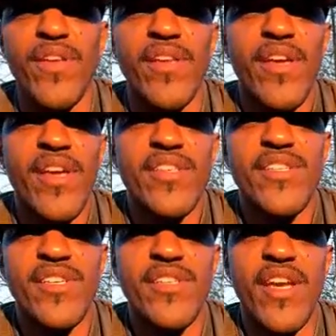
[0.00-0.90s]
And
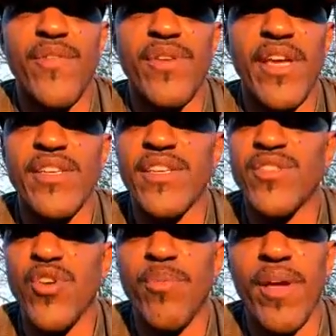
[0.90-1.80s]
she every day she's
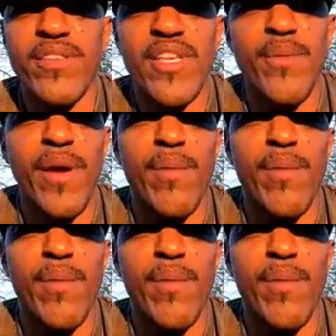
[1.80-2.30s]
showing me her stomach.